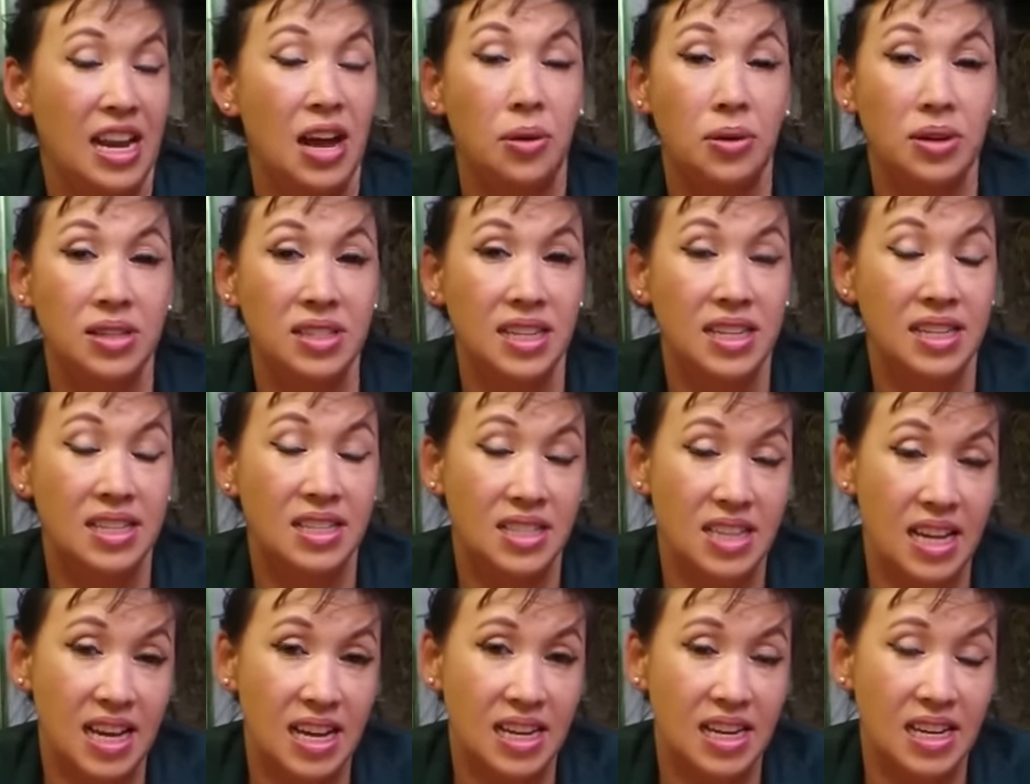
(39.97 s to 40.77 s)
Now as I
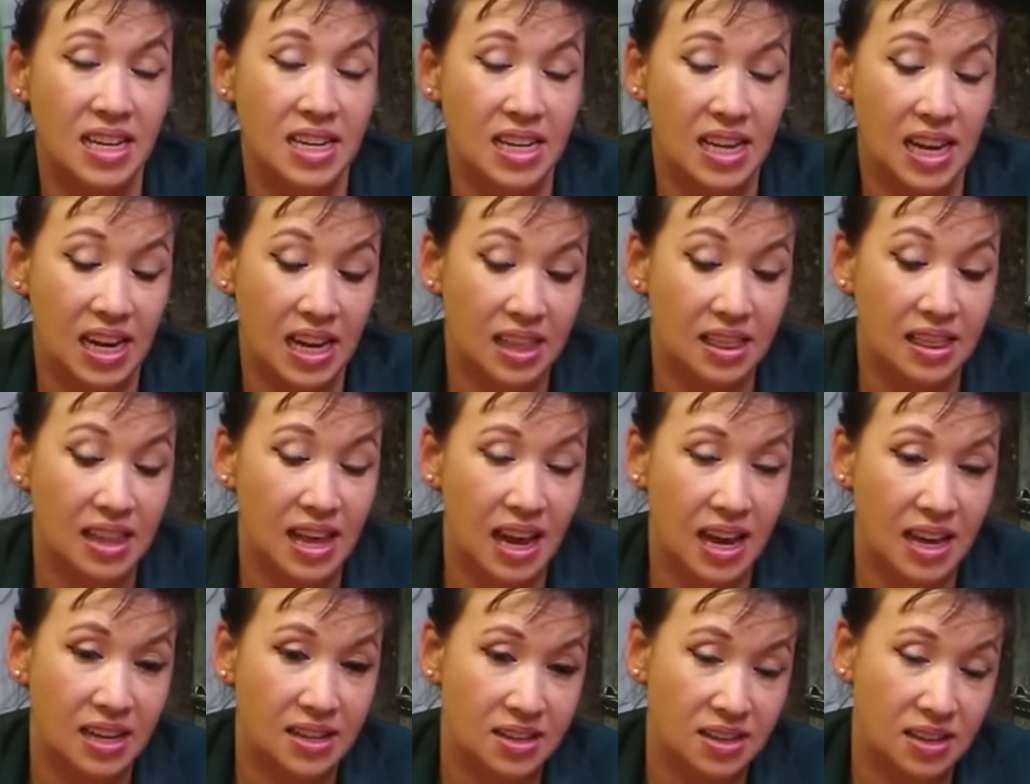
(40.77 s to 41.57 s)
stated in
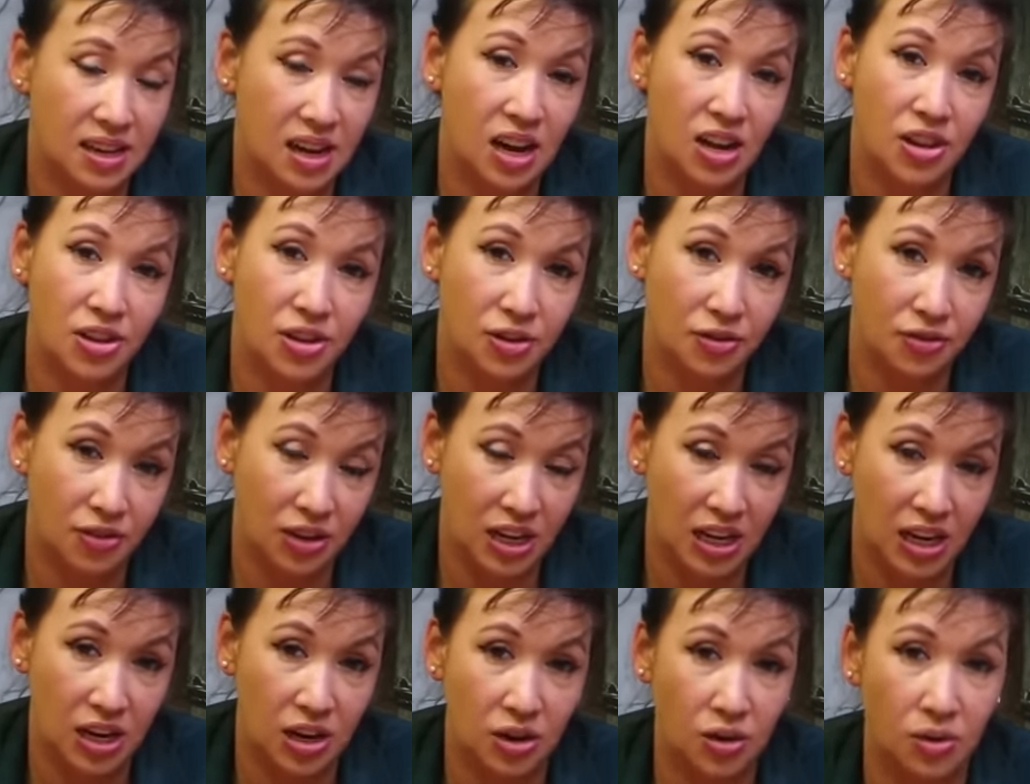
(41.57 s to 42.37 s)
that other
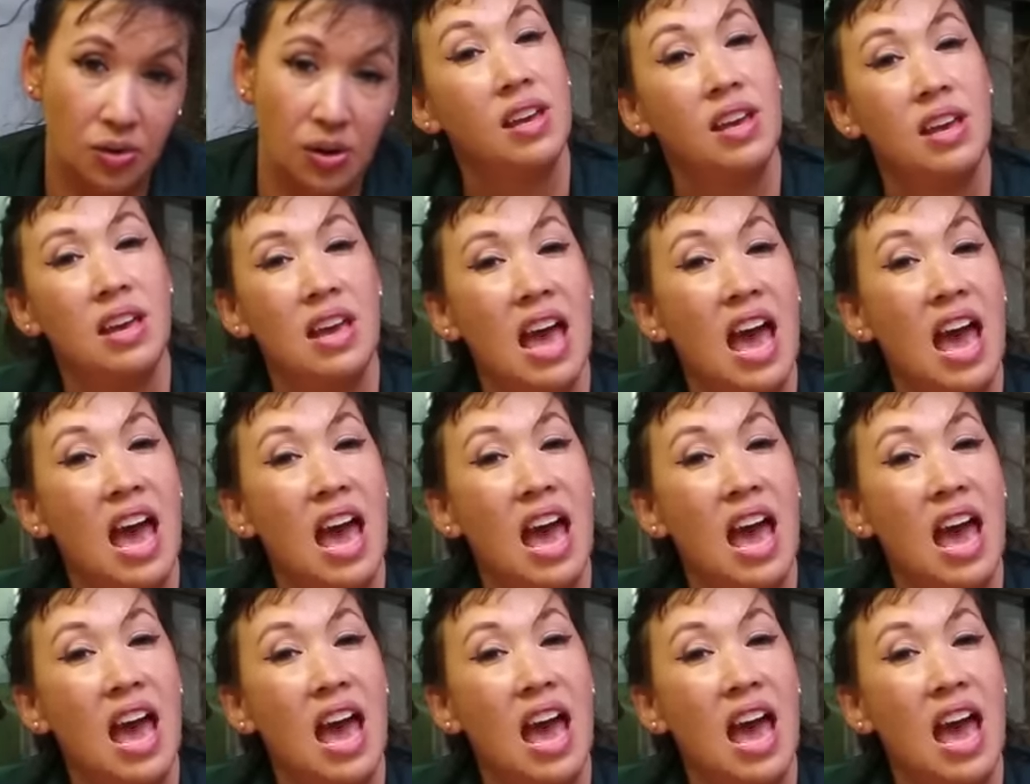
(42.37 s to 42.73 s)
video,